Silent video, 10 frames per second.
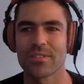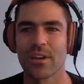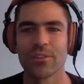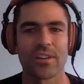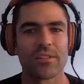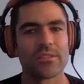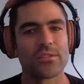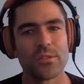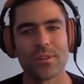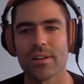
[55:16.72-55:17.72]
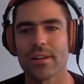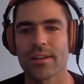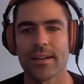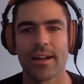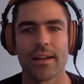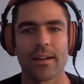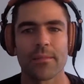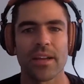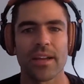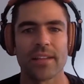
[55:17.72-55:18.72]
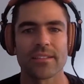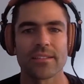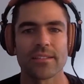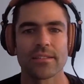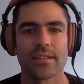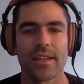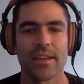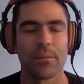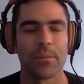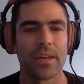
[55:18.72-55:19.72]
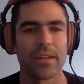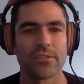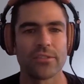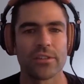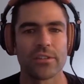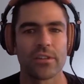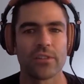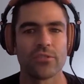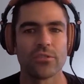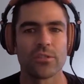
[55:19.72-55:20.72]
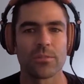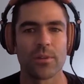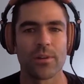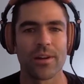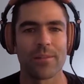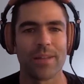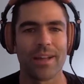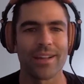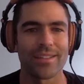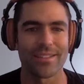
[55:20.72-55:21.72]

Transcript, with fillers: coach on the tour. I got to kind of help manage a junior program back at